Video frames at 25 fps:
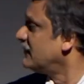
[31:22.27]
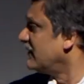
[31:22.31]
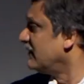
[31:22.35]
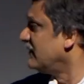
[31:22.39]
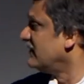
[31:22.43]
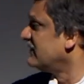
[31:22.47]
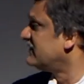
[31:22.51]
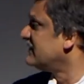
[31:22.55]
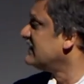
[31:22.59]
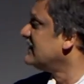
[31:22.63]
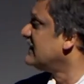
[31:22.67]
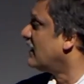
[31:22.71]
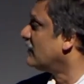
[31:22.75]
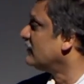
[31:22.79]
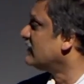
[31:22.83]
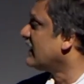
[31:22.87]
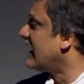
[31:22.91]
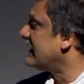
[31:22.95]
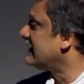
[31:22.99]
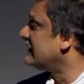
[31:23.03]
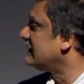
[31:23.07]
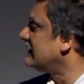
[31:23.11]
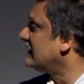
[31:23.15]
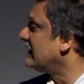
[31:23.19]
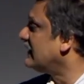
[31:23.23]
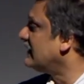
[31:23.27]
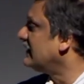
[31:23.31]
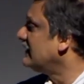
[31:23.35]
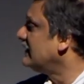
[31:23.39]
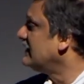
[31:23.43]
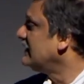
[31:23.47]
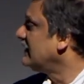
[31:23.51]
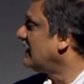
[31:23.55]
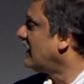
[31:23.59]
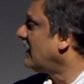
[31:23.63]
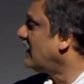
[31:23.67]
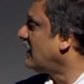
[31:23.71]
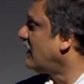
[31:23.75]
And we'll see how
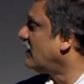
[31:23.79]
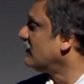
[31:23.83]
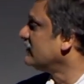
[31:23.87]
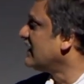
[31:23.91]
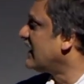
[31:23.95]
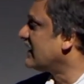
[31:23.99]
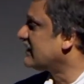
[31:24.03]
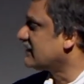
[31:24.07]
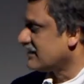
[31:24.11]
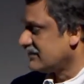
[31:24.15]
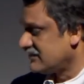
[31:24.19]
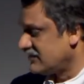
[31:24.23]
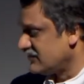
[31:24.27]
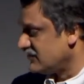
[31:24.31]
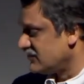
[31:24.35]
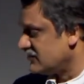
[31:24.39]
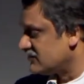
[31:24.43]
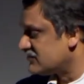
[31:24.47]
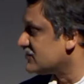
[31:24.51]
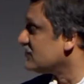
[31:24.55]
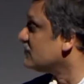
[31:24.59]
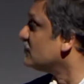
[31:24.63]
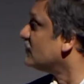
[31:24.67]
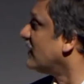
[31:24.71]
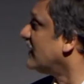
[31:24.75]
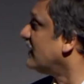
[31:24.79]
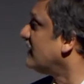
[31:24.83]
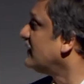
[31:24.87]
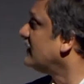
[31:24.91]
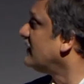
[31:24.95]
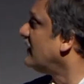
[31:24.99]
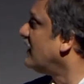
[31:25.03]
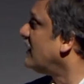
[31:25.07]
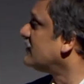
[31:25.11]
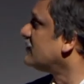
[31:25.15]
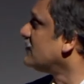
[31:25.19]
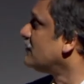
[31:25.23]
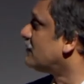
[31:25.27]
that continues
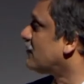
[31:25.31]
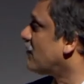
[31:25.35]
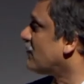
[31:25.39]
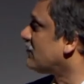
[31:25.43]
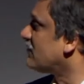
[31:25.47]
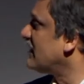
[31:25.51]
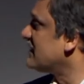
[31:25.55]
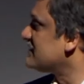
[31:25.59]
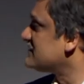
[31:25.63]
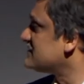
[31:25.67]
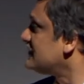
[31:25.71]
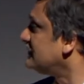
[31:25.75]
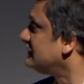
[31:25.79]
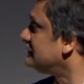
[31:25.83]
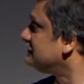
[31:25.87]
to progress.